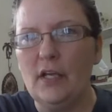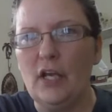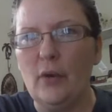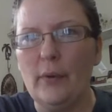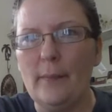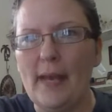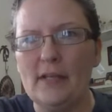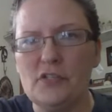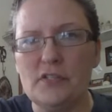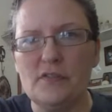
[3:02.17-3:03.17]
Go
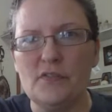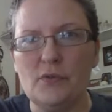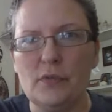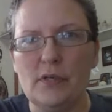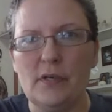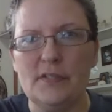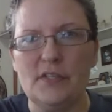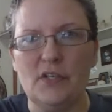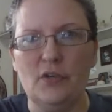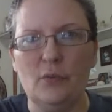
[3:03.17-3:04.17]
Imagine store. It's a
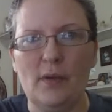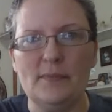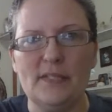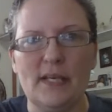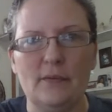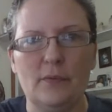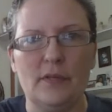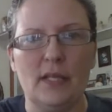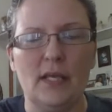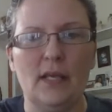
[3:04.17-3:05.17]
new website where
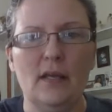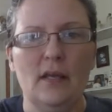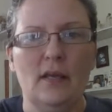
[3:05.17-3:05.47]
they,